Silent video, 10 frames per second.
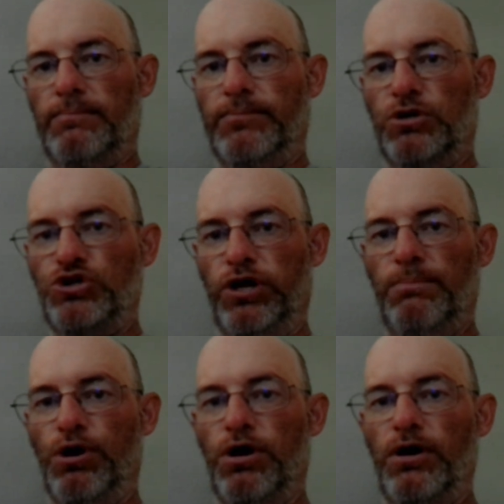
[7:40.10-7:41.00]
Attorney
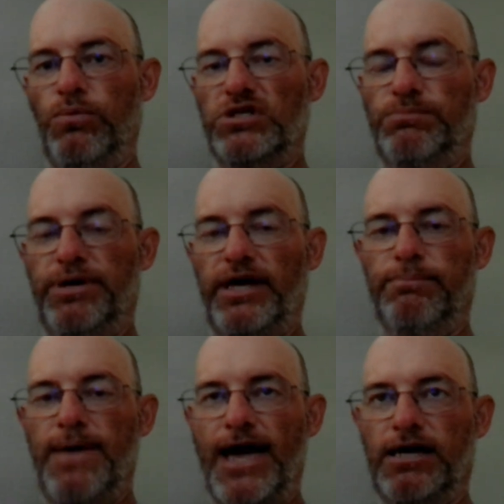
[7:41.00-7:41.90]
Bird was
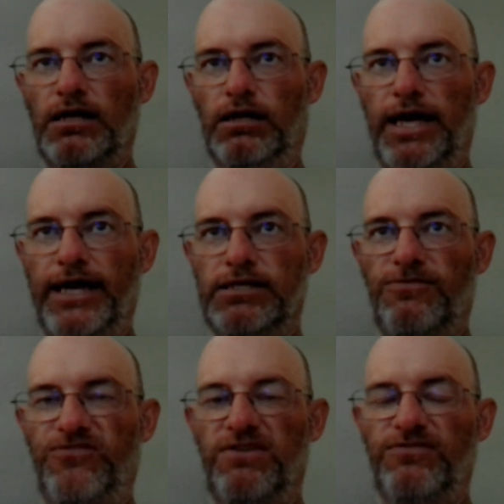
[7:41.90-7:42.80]
big back in the late
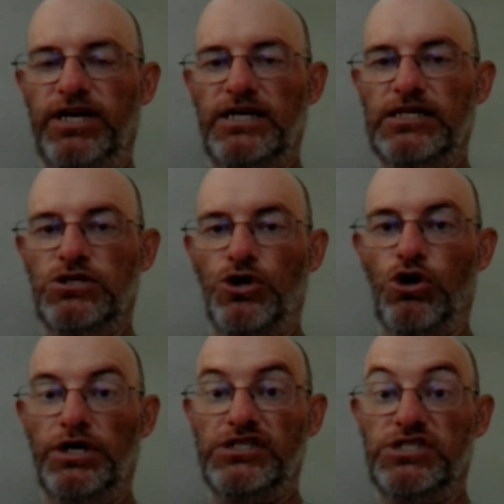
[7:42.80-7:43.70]
50s into the
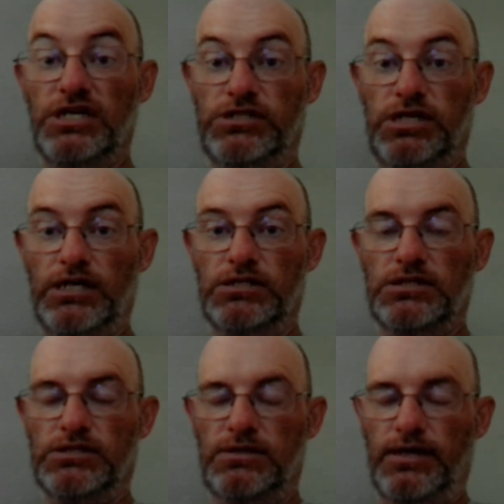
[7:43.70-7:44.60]
early
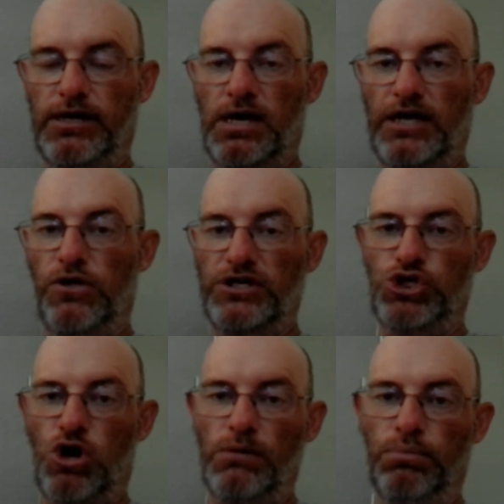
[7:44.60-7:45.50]
60s. I know this is
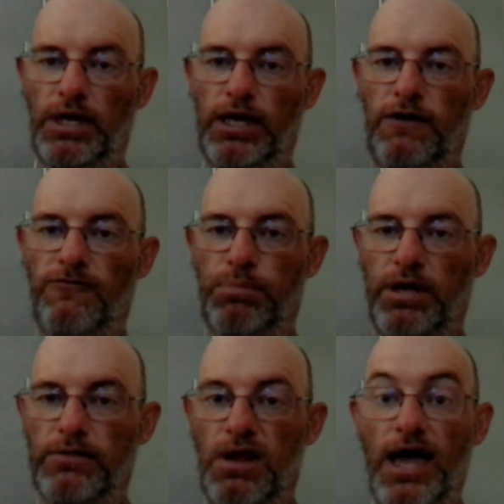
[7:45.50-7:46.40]
hard to believe,
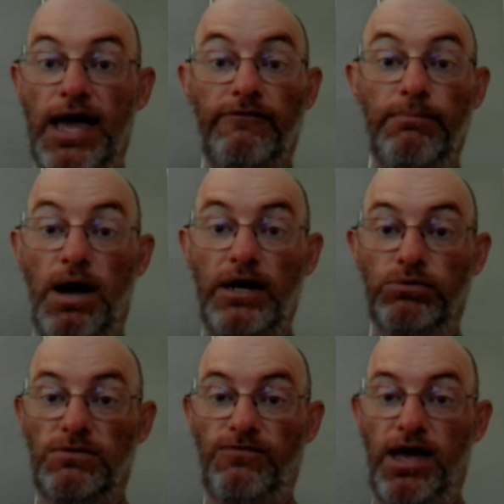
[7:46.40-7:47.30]
but not everybody
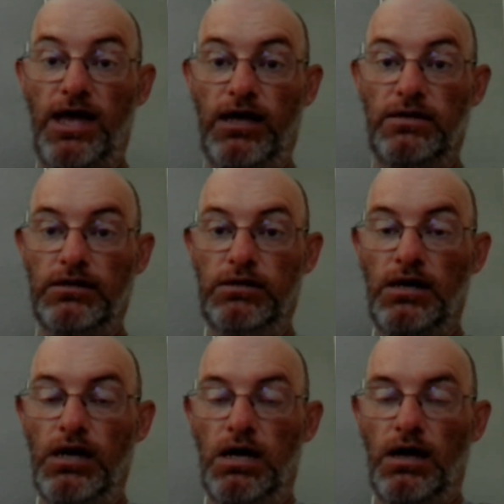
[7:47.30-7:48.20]
was a fan
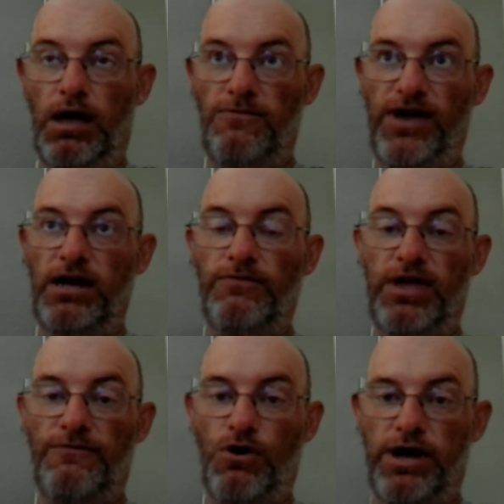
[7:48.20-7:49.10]
of the
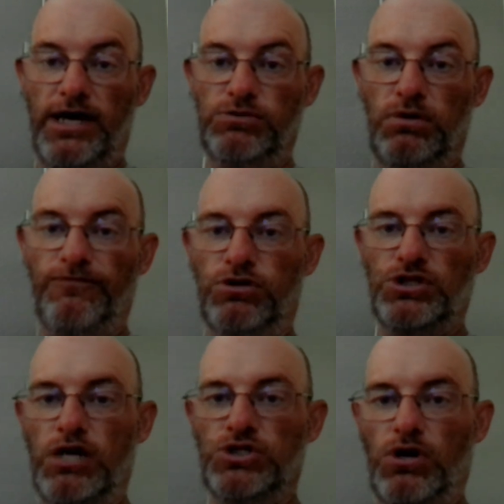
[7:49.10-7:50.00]
FRS when it first
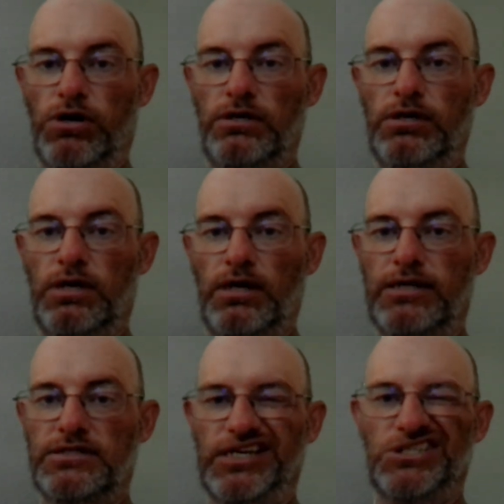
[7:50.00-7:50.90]
got started, and
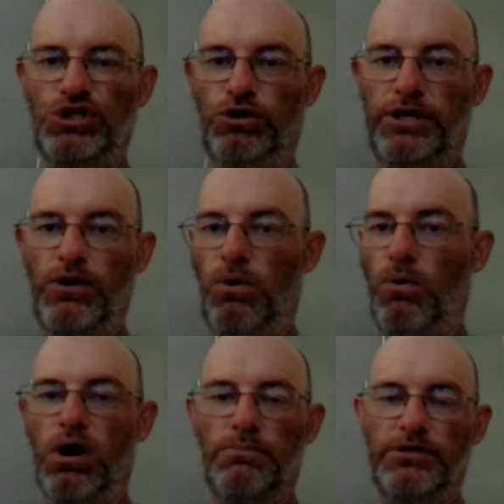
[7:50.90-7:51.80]
that's excluding the
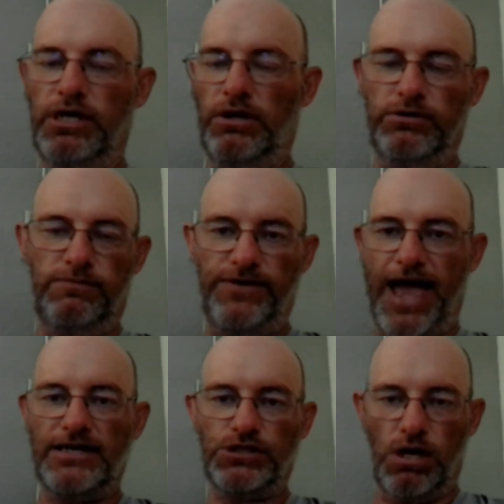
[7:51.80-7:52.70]
whole armadillo
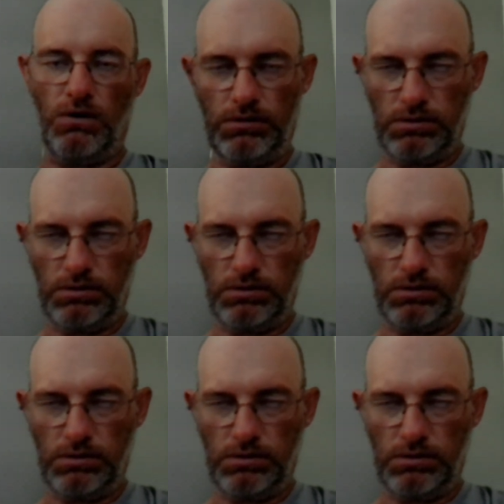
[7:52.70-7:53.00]
fiasco.